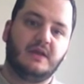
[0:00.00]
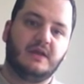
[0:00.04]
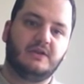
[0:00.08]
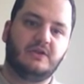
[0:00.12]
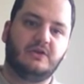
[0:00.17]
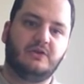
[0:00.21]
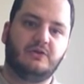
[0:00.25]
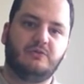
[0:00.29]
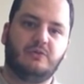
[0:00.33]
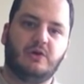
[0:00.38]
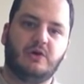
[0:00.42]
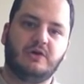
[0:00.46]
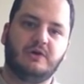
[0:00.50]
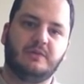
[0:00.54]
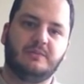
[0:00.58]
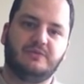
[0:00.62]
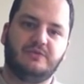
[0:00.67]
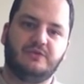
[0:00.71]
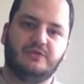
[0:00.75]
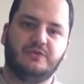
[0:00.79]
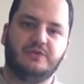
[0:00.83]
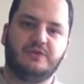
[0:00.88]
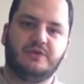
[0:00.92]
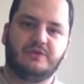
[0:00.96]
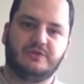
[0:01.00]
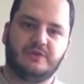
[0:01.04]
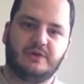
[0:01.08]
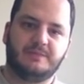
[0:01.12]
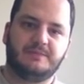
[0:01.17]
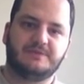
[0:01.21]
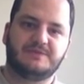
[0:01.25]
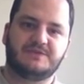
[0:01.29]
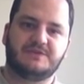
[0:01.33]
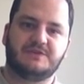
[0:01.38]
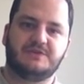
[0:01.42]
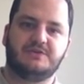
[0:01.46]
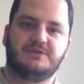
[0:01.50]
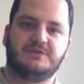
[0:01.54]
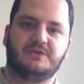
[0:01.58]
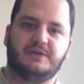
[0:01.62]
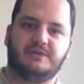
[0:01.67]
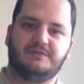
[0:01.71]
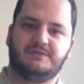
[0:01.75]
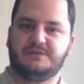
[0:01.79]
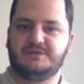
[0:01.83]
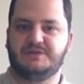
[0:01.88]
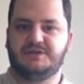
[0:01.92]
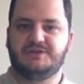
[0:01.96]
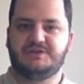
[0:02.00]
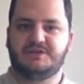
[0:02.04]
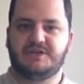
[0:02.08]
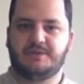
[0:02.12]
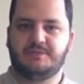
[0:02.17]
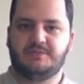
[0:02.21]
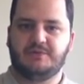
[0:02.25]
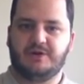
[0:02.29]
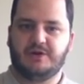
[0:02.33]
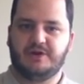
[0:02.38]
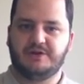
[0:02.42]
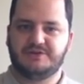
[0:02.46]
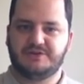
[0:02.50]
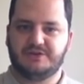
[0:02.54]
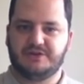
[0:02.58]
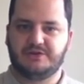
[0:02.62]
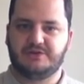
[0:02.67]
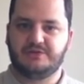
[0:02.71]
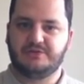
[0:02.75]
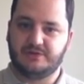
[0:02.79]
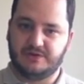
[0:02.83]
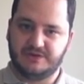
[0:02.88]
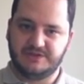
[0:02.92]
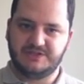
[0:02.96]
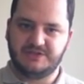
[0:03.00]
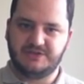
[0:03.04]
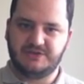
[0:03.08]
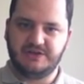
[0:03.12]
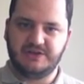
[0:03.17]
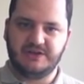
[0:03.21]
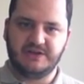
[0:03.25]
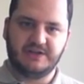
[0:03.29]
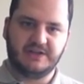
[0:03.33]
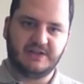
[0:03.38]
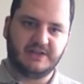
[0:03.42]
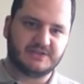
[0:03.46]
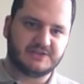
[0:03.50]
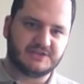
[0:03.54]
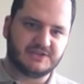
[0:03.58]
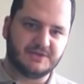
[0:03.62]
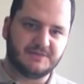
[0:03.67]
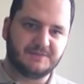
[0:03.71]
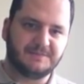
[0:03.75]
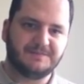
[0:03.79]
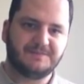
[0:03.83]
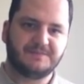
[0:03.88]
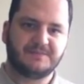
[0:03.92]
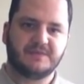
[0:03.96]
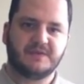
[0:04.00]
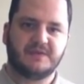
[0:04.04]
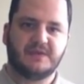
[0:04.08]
Hello, welcome to another episode of the djproject Criterion Collection,